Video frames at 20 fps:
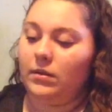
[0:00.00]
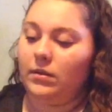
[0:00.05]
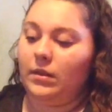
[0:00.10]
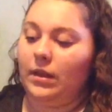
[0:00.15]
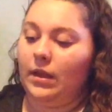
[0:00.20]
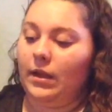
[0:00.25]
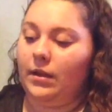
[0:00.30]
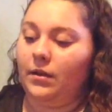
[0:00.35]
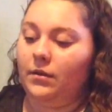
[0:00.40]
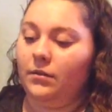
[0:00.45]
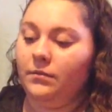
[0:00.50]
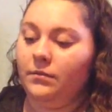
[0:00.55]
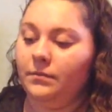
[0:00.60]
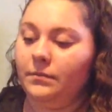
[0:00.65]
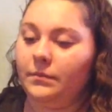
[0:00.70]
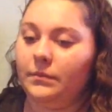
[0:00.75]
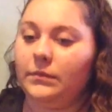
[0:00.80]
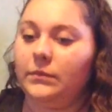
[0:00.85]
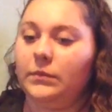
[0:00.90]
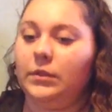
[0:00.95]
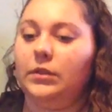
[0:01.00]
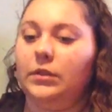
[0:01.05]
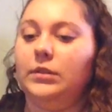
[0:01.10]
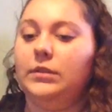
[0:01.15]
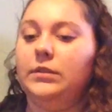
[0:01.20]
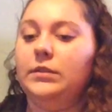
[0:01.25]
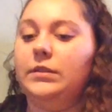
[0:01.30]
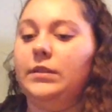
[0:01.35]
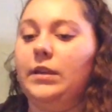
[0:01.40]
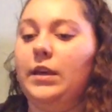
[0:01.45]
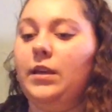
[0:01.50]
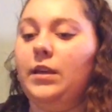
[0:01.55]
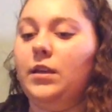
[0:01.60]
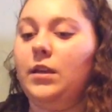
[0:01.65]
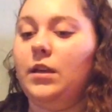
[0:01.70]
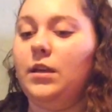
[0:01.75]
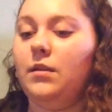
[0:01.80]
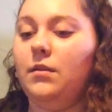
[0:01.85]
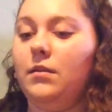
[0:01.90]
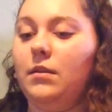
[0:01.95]
Now I'm going to take
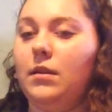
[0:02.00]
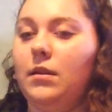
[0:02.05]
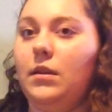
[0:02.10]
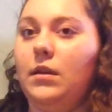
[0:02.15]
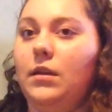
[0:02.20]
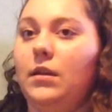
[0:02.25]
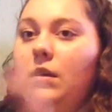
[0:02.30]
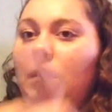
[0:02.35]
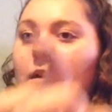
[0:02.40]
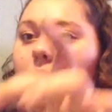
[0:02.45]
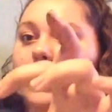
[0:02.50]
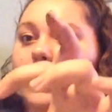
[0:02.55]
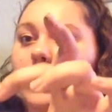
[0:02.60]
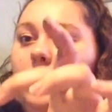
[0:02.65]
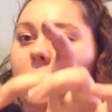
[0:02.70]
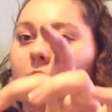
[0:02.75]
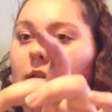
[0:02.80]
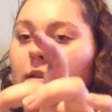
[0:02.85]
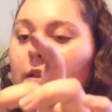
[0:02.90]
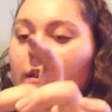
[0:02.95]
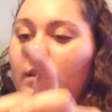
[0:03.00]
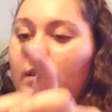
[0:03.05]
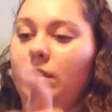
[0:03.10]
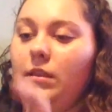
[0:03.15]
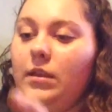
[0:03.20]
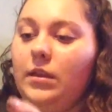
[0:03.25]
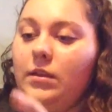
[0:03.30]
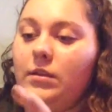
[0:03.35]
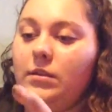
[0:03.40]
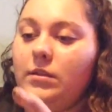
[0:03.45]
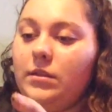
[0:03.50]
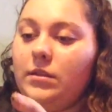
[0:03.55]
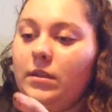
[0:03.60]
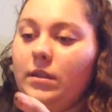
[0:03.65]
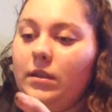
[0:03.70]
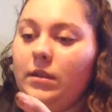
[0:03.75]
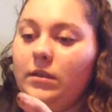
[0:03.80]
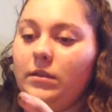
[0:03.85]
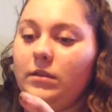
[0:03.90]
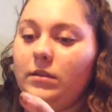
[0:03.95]
it like this
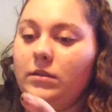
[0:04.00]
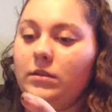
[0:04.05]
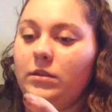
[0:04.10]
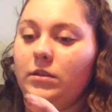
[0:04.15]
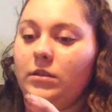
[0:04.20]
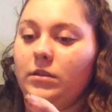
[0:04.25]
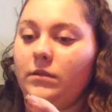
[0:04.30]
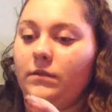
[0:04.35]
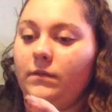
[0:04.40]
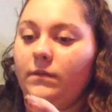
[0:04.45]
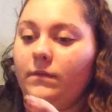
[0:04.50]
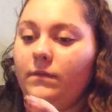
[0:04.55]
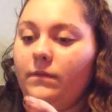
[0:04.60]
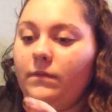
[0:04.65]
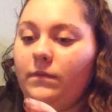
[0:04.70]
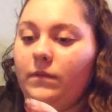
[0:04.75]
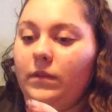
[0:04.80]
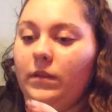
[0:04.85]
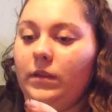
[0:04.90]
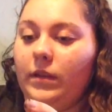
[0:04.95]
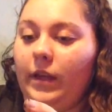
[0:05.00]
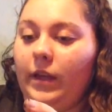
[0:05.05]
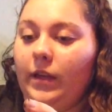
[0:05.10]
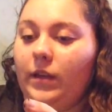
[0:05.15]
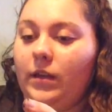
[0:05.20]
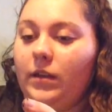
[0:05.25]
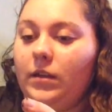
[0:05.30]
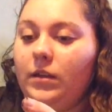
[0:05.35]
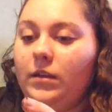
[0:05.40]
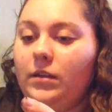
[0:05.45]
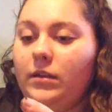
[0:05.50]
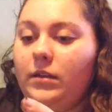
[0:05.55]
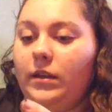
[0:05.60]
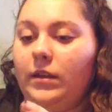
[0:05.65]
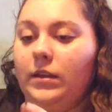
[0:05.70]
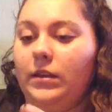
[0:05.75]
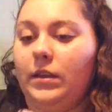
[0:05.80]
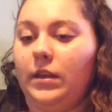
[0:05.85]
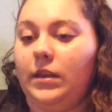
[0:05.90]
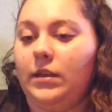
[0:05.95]
and just flick
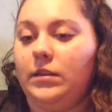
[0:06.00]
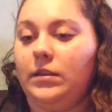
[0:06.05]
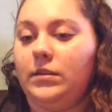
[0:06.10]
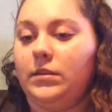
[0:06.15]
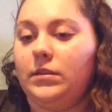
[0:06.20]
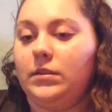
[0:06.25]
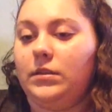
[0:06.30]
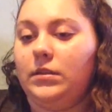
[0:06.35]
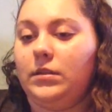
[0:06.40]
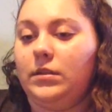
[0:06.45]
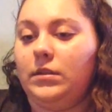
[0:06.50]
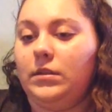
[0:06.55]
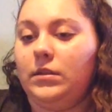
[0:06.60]
like this.